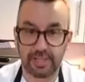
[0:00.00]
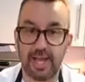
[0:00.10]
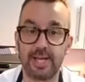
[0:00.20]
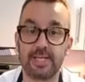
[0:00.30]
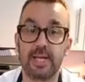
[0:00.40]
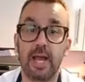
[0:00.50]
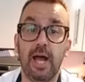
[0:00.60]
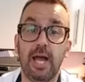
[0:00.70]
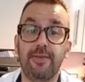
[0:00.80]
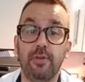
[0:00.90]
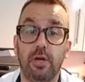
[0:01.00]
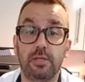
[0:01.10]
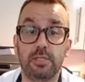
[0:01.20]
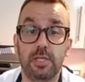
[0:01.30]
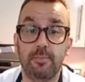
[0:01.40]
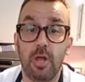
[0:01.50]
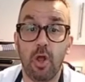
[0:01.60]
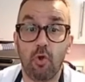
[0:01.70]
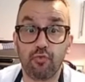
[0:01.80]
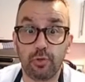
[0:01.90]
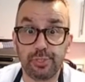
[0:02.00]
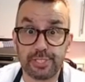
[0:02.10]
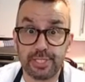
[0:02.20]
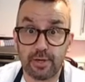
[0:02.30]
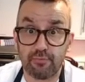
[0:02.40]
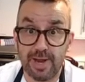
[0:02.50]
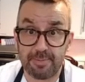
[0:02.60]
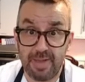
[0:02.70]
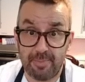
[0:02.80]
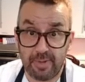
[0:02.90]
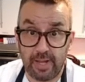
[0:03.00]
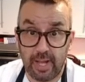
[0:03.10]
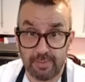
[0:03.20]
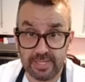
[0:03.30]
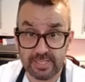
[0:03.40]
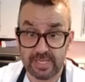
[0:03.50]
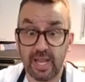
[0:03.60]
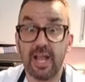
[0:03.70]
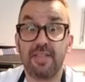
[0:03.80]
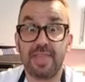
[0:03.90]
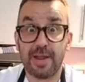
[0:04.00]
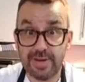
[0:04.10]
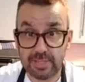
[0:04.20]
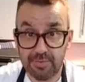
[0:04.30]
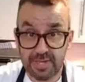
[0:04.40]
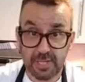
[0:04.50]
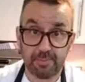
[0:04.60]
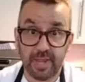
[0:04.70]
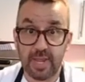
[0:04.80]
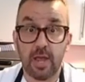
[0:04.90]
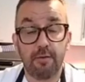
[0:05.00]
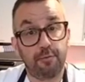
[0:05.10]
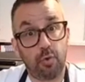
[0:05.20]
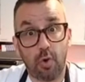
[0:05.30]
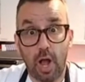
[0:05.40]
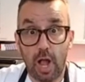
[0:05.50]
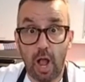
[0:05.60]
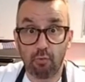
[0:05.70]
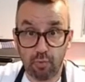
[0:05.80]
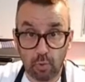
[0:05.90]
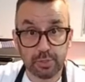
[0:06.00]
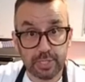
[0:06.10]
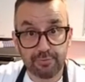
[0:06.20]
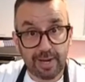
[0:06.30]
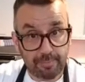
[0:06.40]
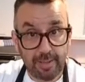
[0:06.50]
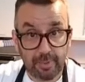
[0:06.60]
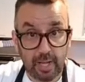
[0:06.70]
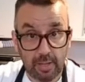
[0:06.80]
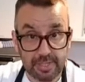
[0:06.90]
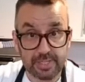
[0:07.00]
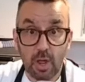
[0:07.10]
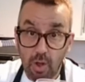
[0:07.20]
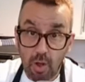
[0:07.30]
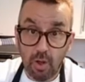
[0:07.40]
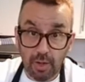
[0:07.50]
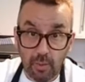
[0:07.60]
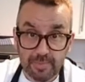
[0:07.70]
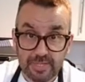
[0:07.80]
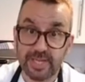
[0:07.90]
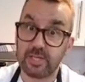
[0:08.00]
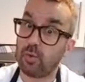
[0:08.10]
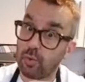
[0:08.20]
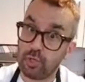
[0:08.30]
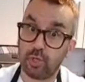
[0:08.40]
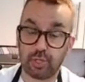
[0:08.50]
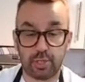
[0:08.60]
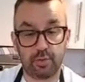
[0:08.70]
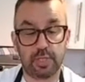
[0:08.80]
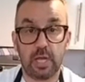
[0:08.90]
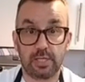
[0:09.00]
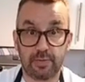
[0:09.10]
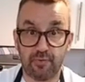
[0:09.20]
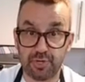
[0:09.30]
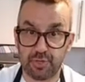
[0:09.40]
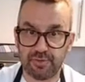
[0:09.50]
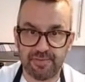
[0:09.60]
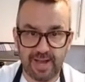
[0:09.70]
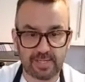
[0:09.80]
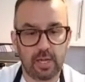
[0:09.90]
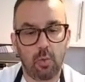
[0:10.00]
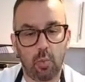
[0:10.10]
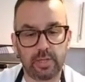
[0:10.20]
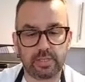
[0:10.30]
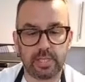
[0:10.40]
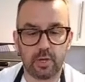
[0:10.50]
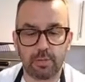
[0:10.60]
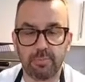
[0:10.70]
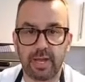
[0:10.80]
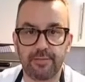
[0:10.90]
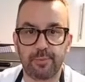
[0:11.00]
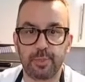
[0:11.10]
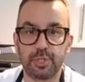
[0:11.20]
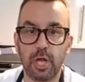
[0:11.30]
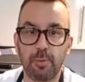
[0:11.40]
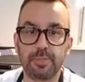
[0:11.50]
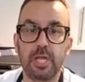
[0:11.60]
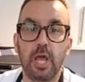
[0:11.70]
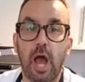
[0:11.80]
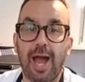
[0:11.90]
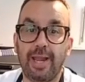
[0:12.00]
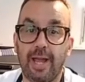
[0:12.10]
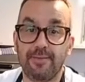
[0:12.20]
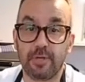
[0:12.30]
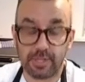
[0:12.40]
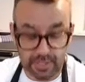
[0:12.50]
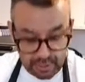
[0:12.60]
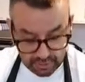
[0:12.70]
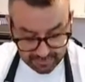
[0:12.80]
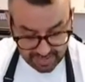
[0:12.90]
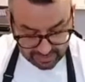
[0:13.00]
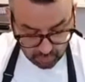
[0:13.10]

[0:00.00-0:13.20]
to that, I've got some roasted red pepper hummus. There is a recipe for a roasted red pepper hummus on our website, or you could use some reduced fat ones that you can buy from the shops. And I'm going to serve that